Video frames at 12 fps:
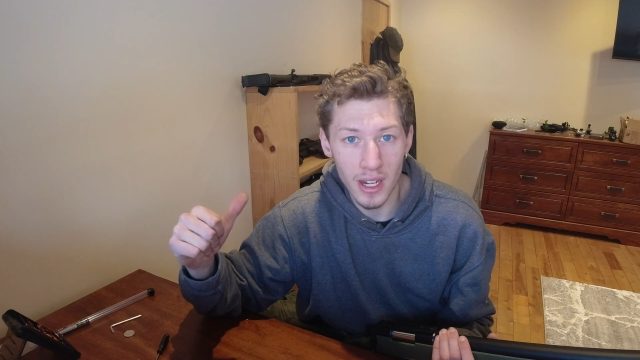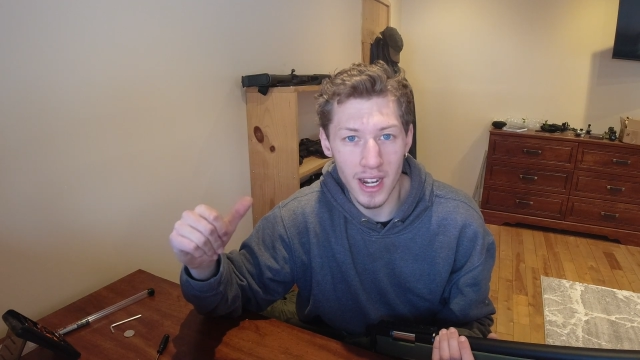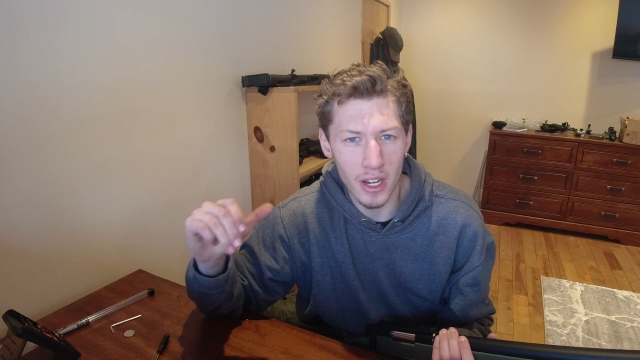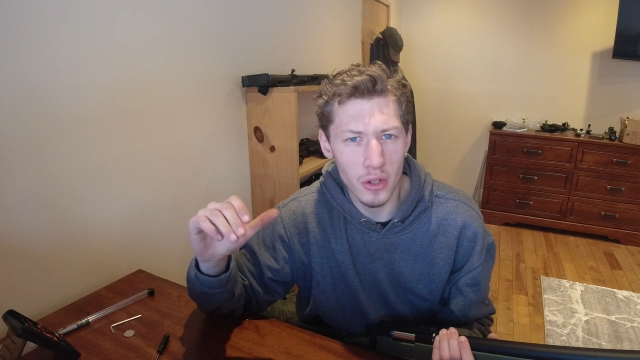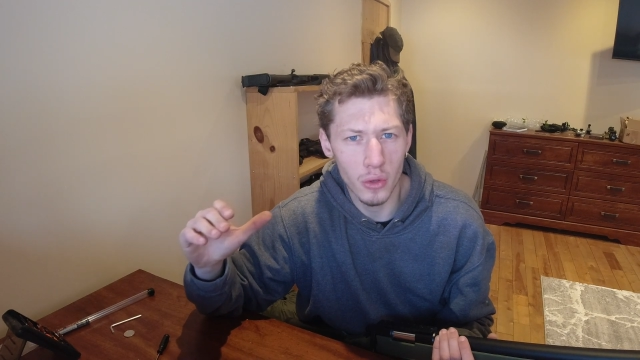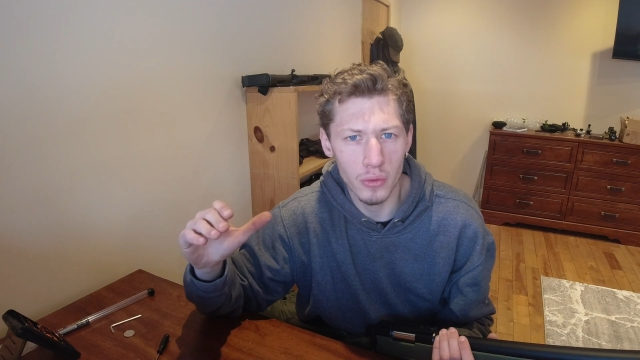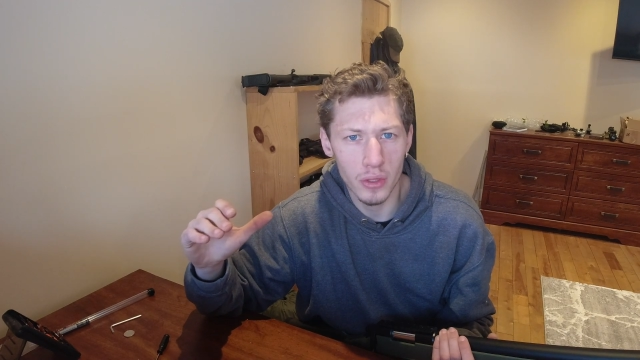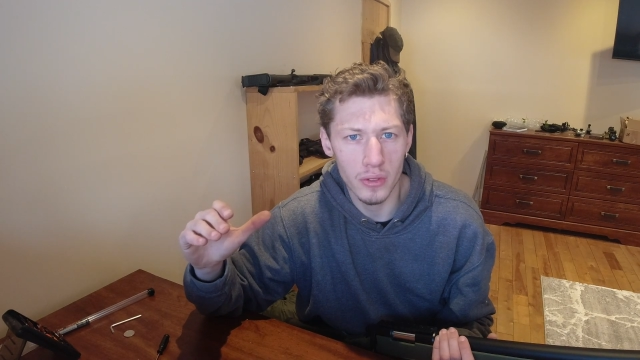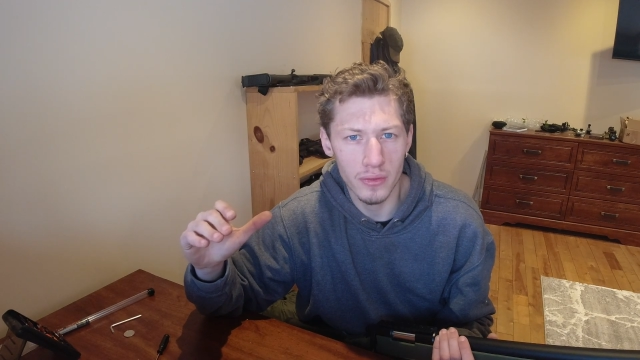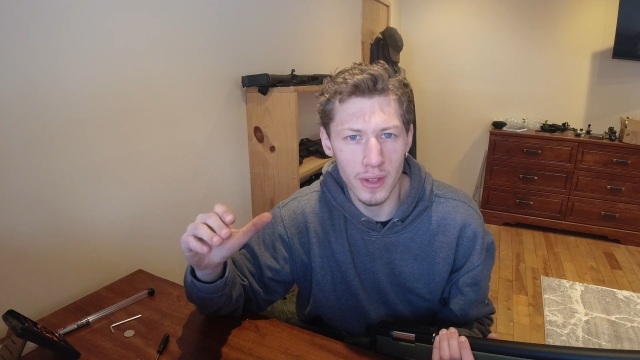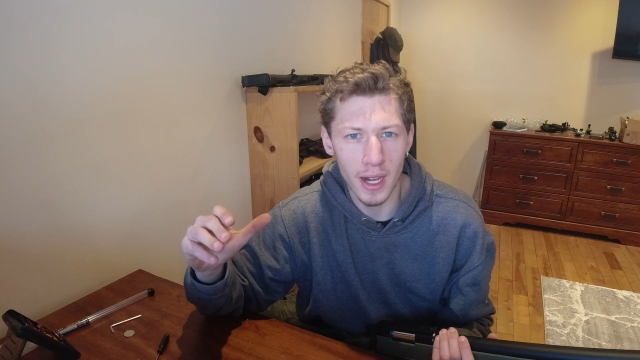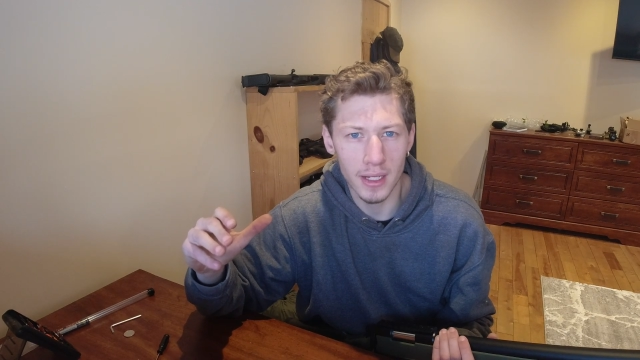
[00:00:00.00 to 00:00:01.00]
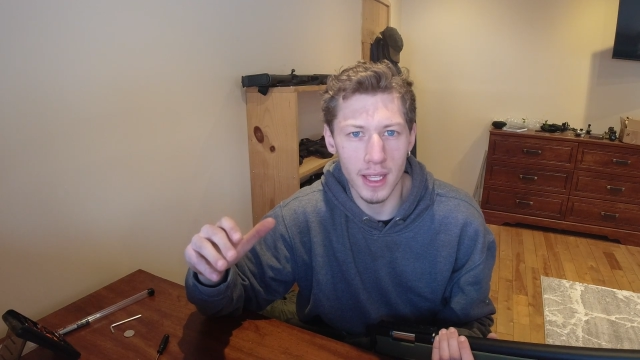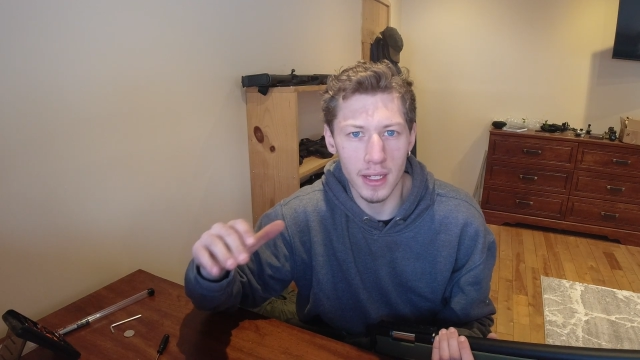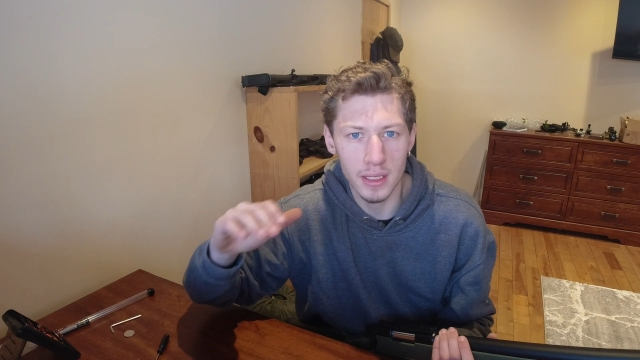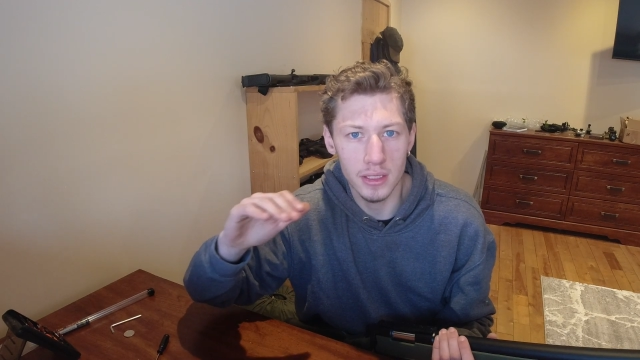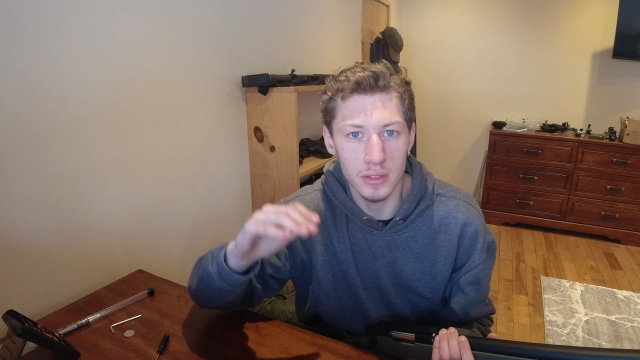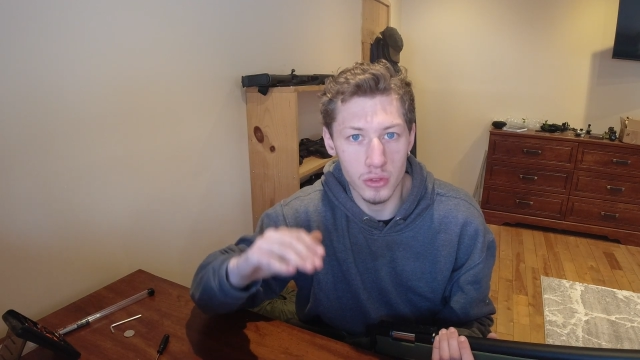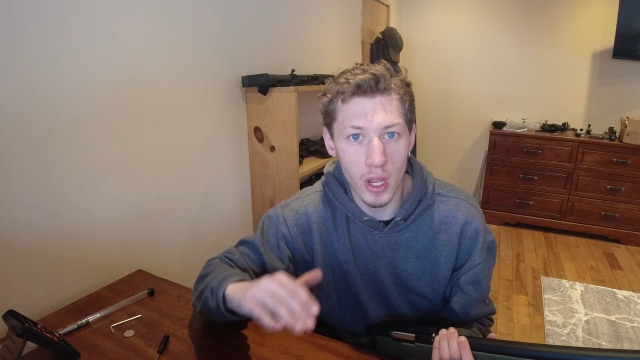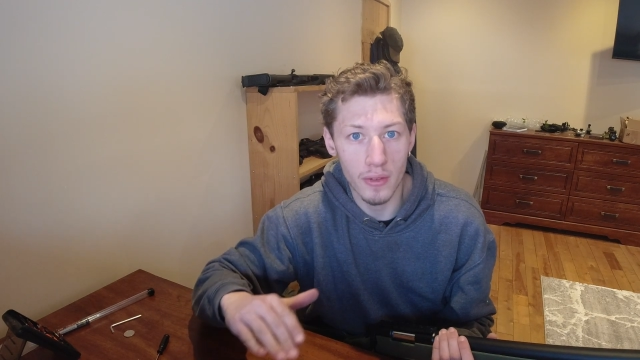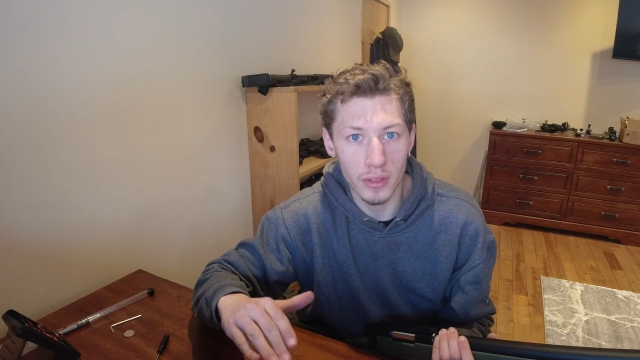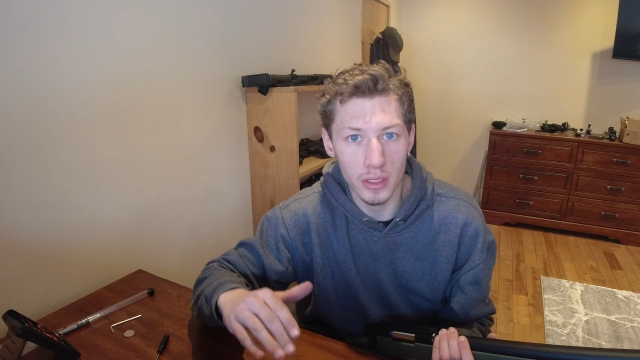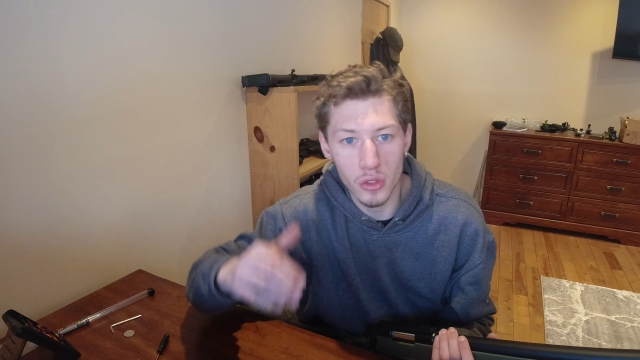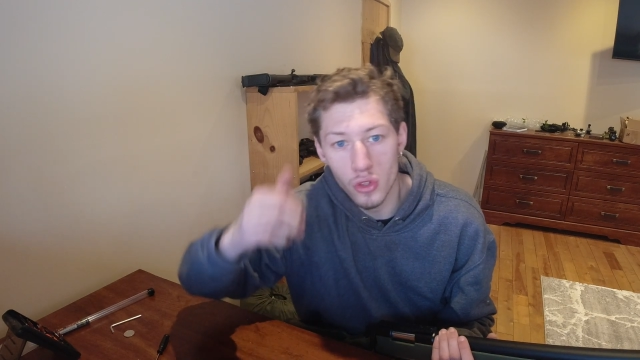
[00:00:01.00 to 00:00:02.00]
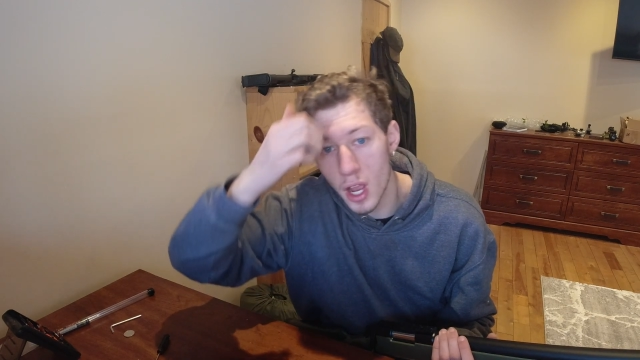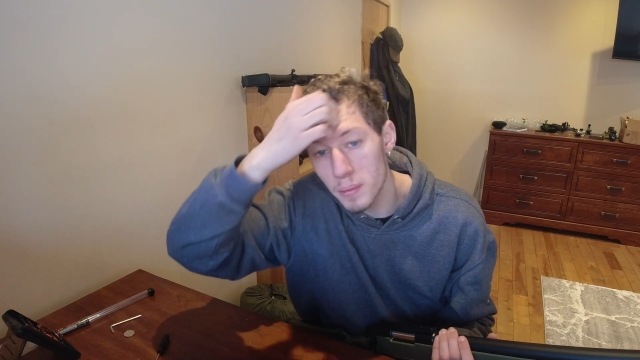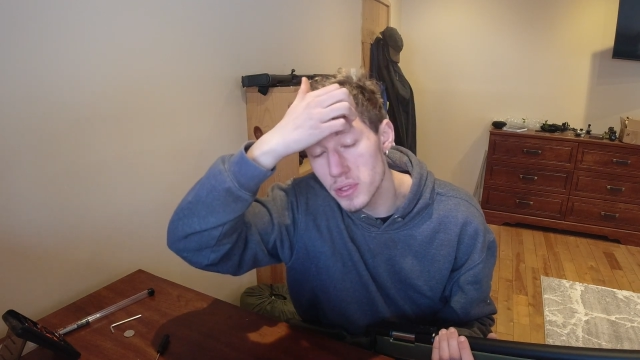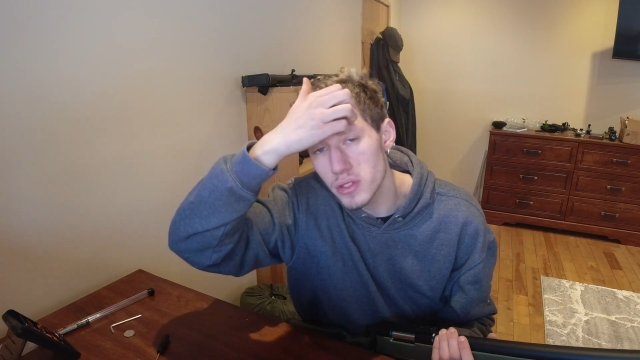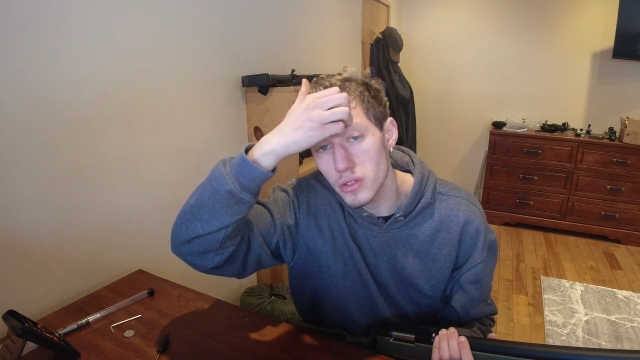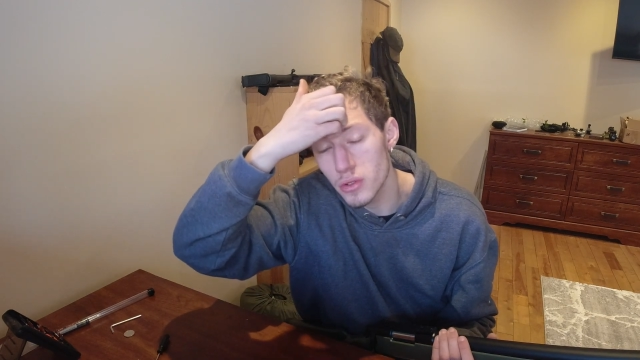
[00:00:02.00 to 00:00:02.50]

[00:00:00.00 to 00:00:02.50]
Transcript: and I know for a fact that it definitely drops.